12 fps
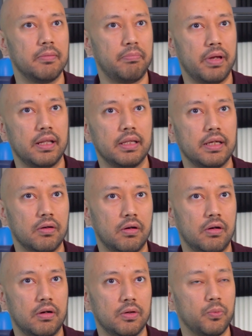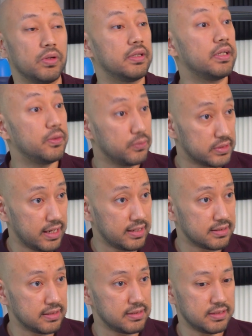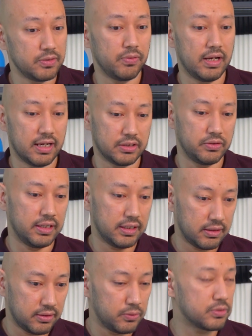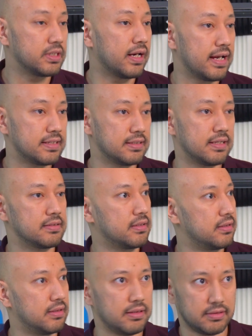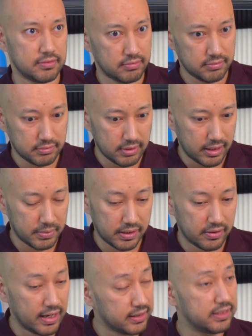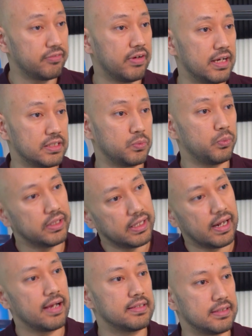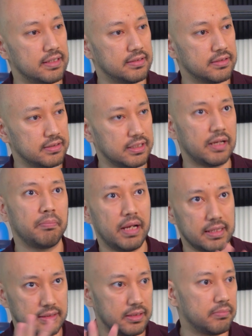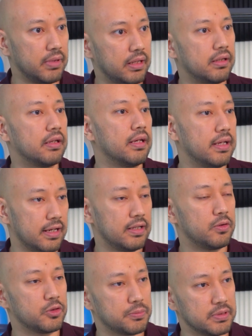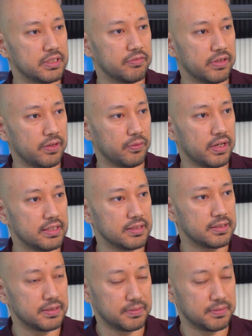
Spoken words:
depending on what the use case is, you will actually use the right sensor and then right device with the right sensors and place them in those specific locations.